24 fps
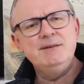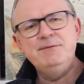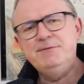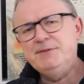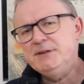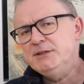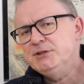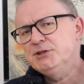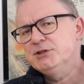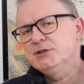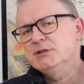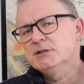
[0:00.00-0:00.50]

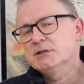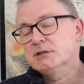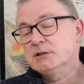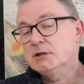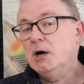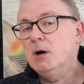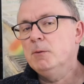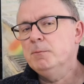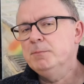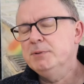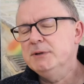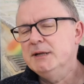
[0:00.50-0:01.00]
features
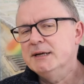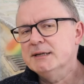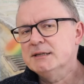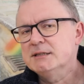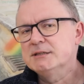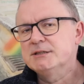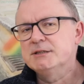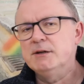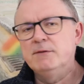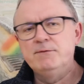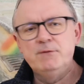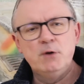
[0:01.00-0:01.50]

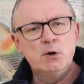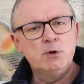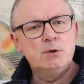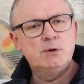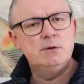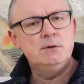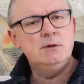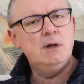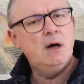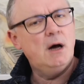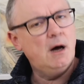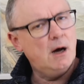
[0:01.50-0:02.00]
complex
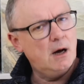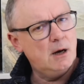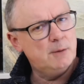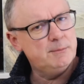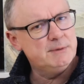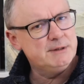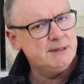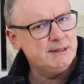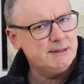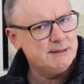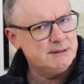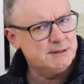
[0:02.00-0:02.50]
vocal
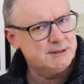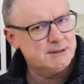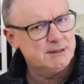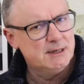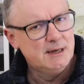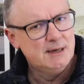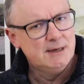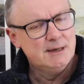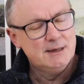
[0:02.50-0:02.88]
harmonies.